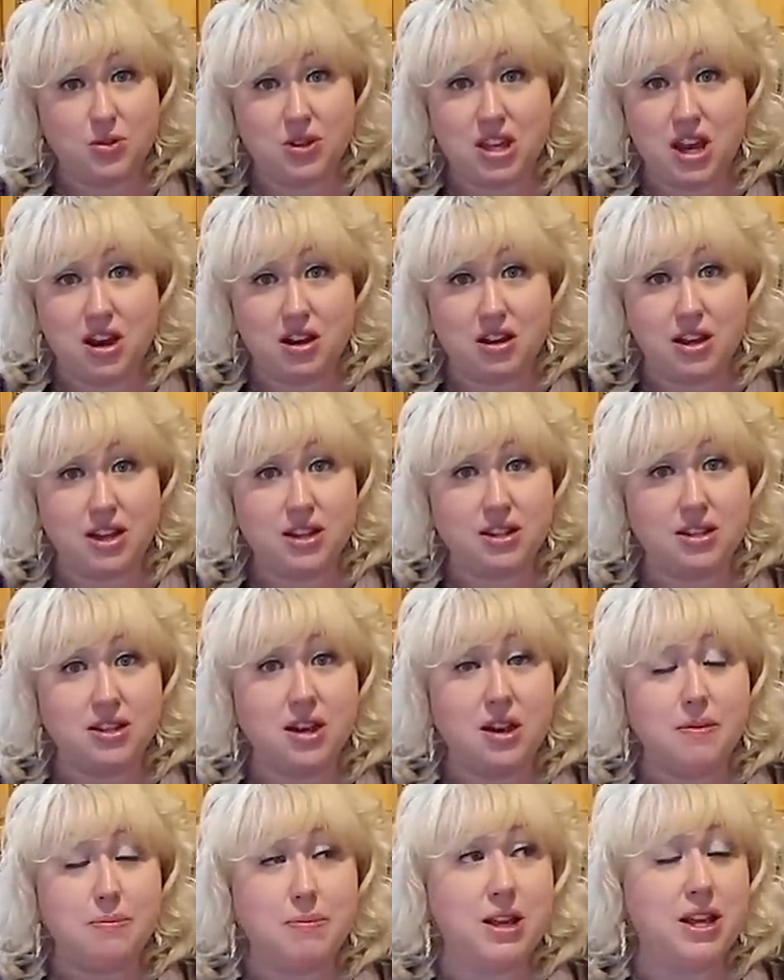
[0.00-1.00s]
with Harriet
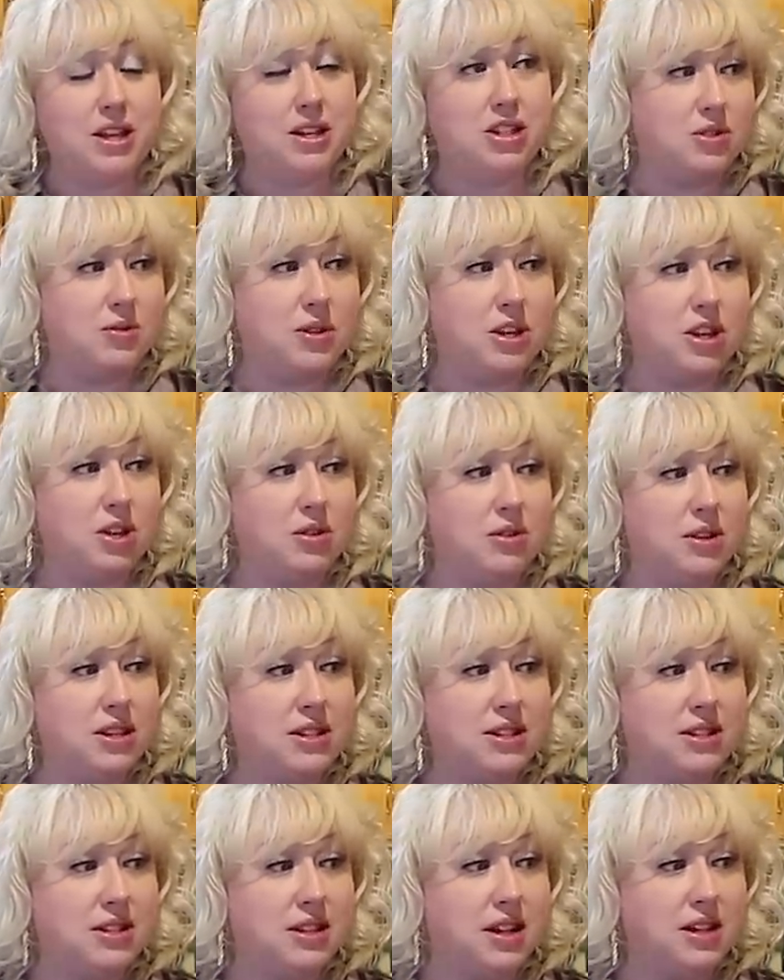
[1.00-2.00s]
Tubman, doing
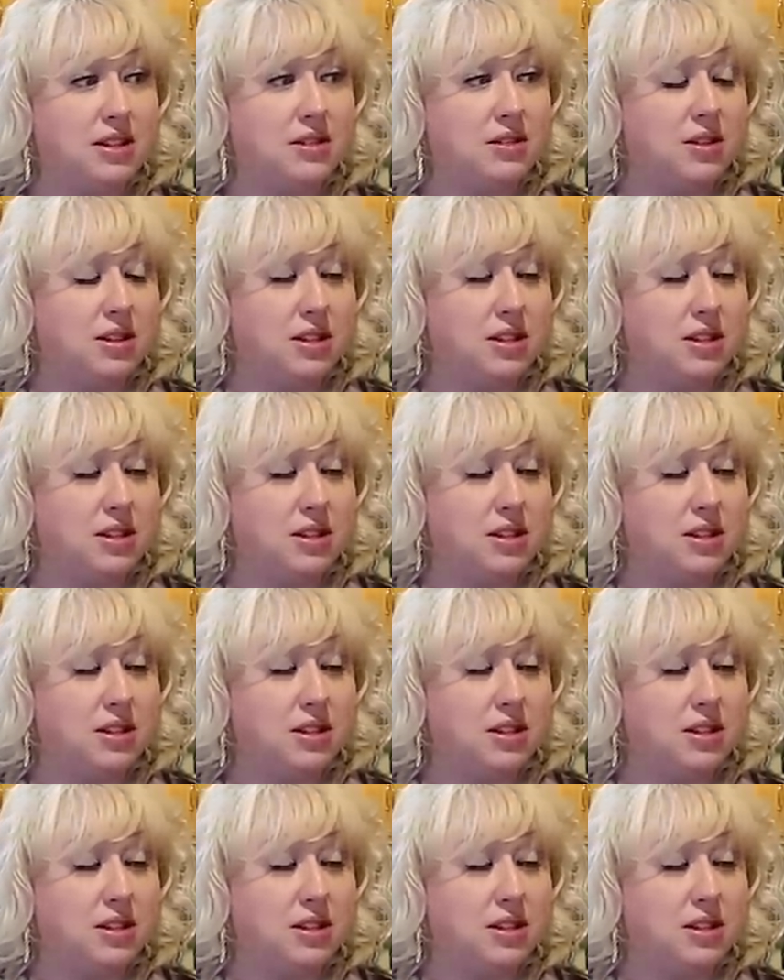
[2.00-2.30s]
unit studies